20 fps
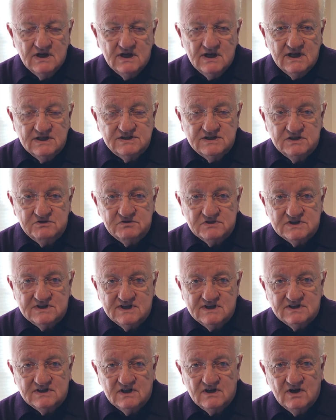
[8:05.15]
It's
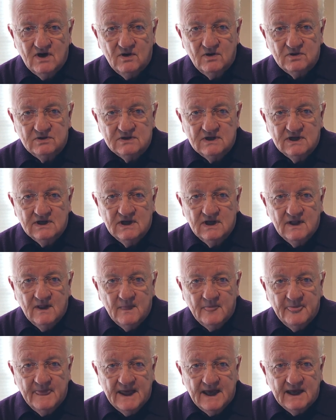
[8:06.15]
interesting to note
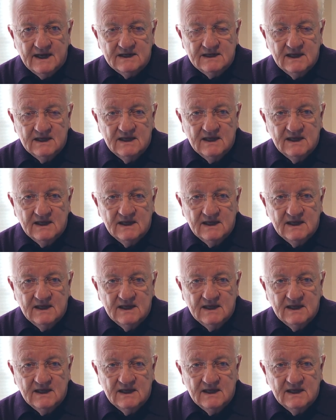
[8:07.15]
that